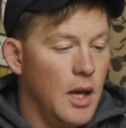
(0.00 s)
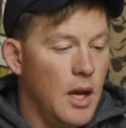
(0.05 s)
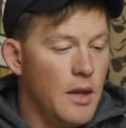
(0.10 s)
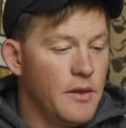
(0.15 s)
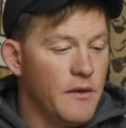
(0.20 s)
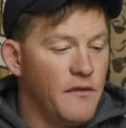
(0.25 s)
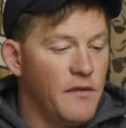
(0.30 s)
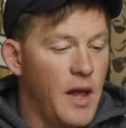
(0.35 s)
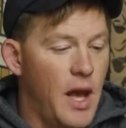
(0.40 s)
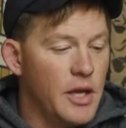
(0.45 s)

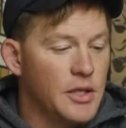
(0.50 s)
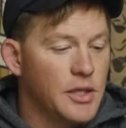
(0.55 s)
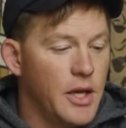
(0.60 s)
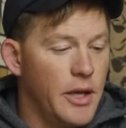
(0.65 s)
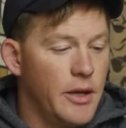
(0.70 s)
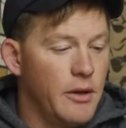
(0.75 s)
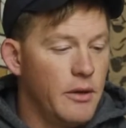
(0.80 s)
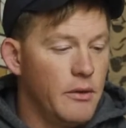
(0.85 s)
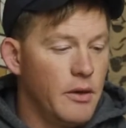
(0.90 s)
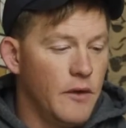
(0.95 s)
The flash
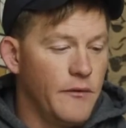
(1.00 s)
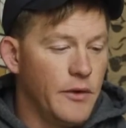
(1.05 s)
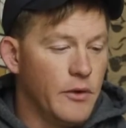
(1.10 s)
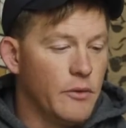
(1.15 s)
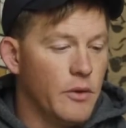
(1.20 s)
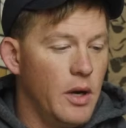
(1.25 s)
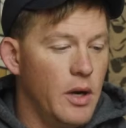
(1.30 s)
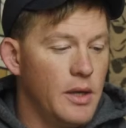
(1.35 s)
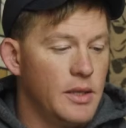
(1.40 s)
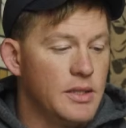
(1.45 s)
hider, if you're
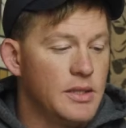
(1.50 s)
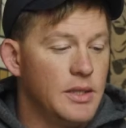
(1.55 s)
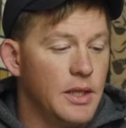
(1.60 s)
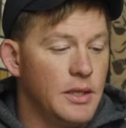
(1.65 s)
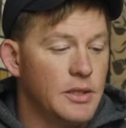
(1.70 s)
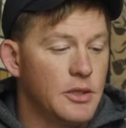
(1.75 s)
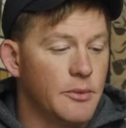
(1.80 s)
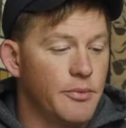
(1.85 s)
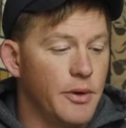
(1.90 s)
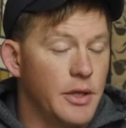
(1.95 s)
running a
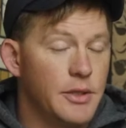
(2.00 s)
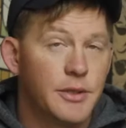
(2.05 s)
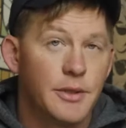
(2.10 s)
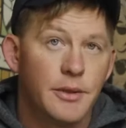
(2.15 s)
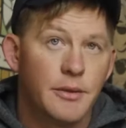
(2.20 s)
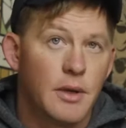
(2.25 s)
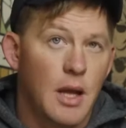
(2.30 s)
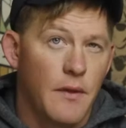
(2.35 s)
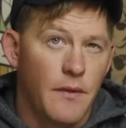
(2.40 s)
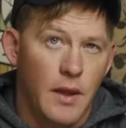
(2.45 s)
Sig
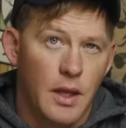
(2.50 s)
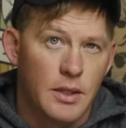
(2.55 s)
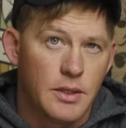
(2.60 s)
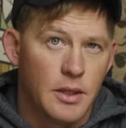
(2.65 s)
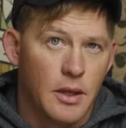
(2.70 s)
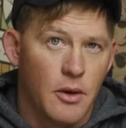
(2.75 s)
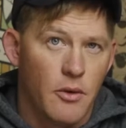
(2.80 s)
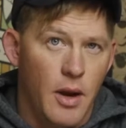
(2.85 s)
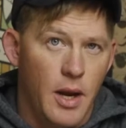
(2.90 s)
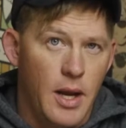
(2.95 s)
suppressor, I think it's
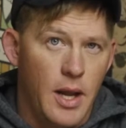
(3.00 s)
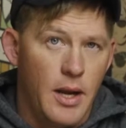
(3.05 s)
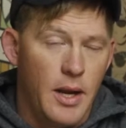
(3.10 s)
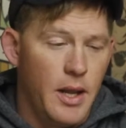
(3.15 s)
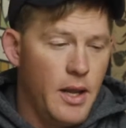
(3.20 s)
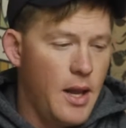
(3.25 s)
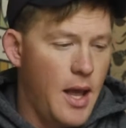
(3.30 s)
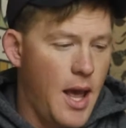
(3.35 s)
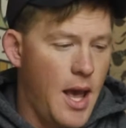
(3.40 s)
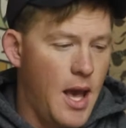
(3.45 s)
a great
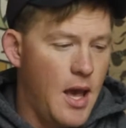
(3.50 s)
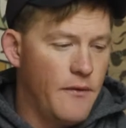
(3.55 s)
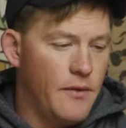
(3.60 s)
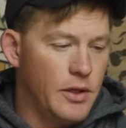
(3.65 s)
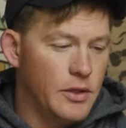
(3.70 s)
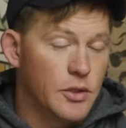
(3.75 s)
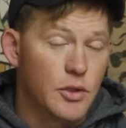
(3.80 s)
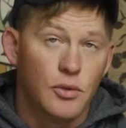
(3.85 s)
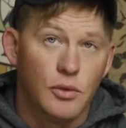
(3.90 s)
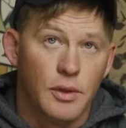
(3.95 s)
idea to have,
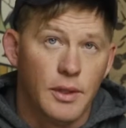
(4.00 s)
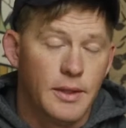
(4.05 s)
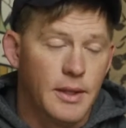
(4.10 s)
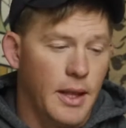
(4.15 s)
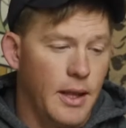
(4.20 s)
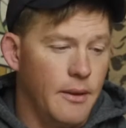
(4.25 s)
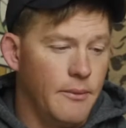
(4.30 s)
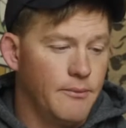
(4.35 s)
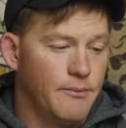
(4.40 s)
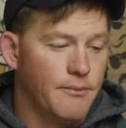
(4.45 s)
and it's cool that
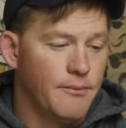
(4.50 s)
they